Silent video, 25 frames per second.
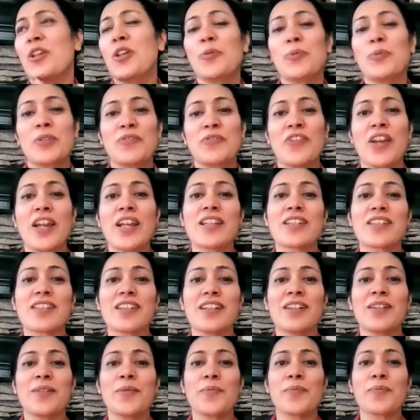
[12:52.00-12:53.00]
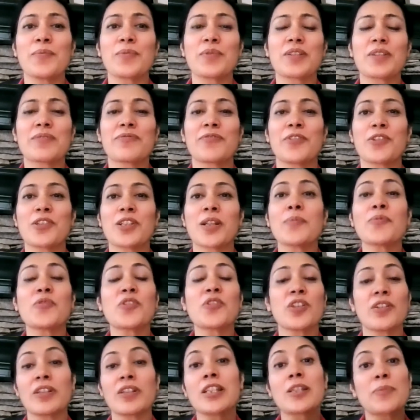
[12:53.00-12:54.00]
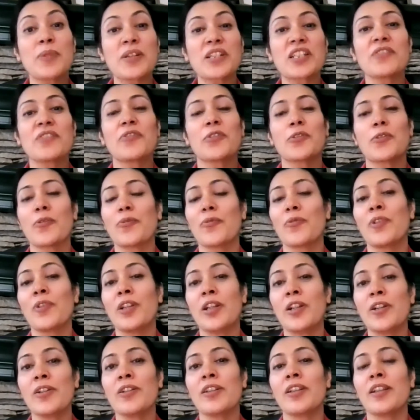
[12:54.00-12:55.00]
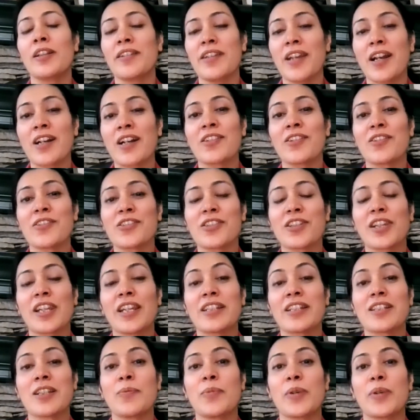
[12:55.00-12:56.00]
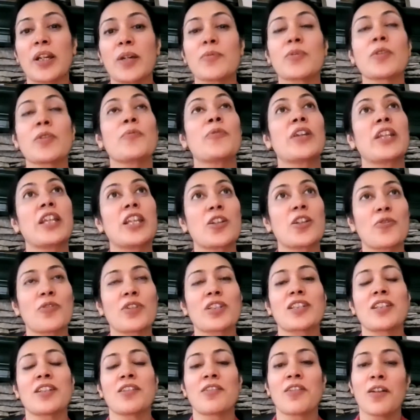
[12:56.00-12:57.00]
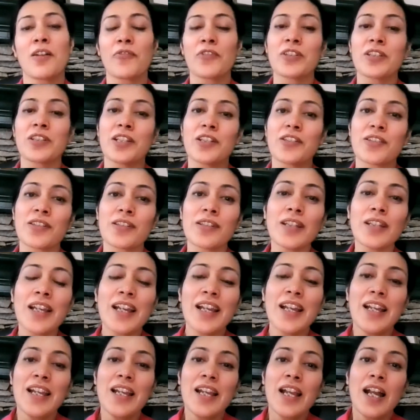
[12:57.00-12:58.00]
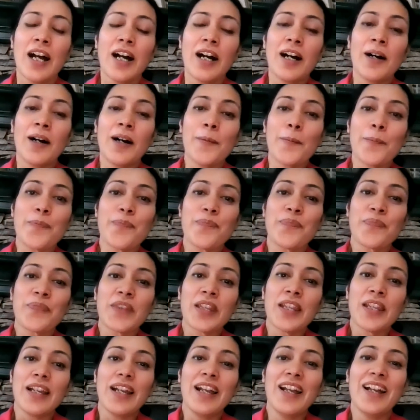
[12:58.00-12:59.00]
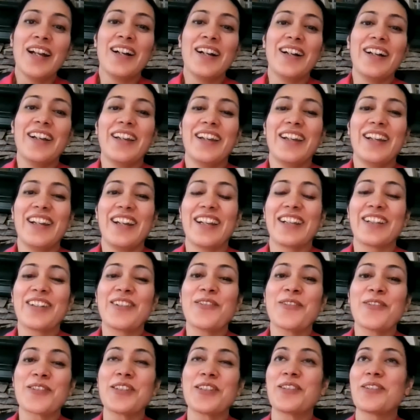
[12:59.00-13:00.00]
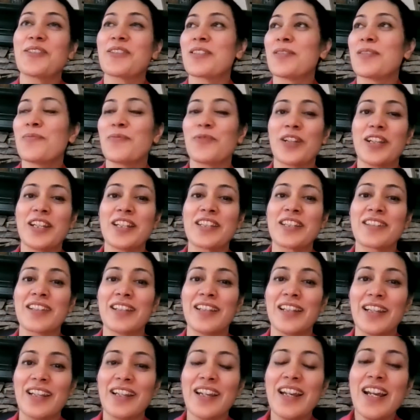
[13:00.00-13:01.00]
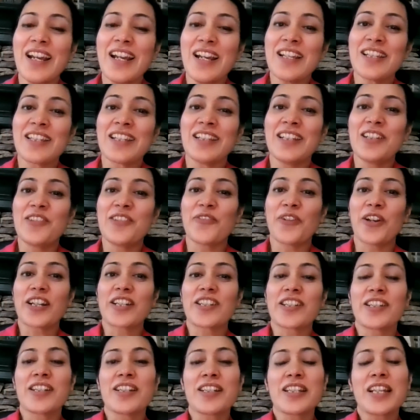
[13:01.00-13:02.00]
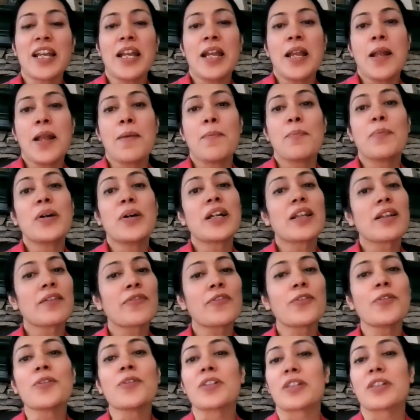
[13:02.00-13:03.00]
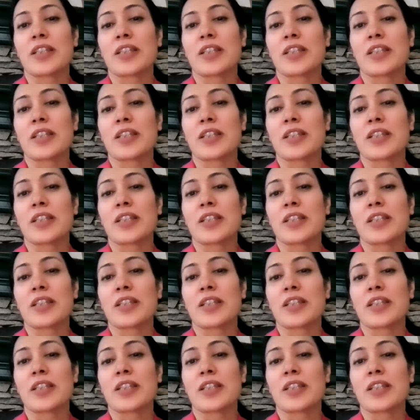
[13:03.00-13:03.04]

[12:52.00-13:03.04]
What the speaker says: human waste, for some children, especially for the younger kids, it becomes a very interesting conversation, um, and goes into some really silly directions. But of